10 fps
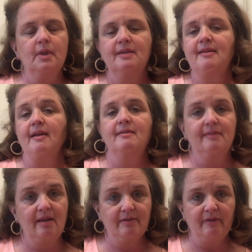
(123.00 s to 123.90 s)
science
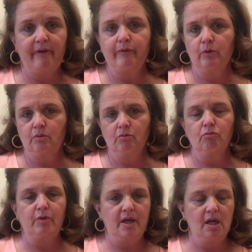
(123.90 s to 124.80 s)
test they've ever
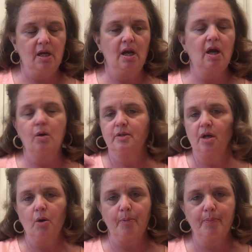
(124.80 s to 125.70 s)
written, or
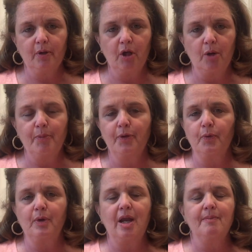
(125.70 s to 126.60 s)
put
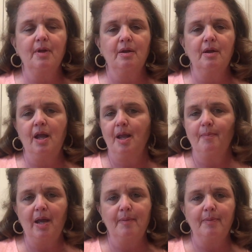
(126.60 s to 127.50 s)
their name
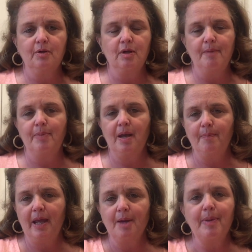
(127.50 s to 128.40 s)
and
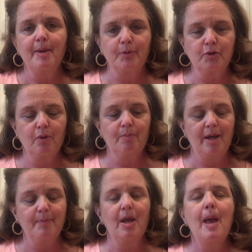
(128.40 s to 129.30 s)
pen and paper
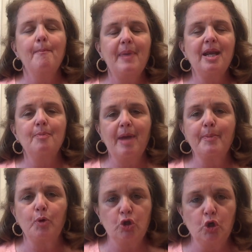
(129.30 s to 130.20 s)

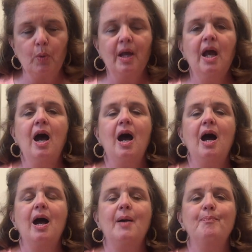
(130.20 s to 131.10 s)
too.
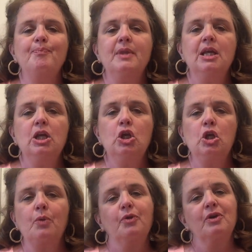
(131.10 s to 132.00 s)

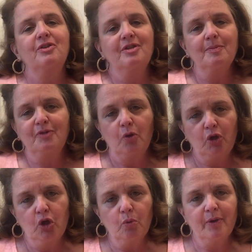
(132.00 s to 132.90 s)
It seems so
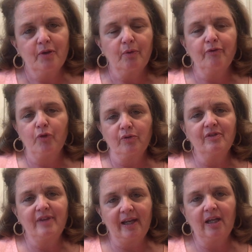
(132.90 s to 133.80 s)
cute when they're in first
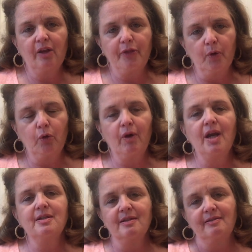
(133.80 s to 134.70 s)
and second and third
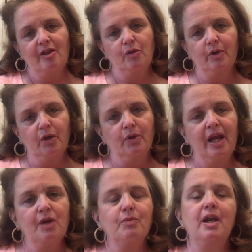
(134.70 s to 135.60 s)
grade to see their little
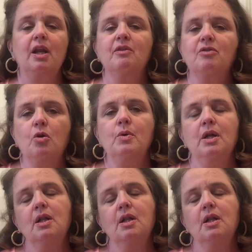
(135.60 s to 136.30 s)
handwriting. So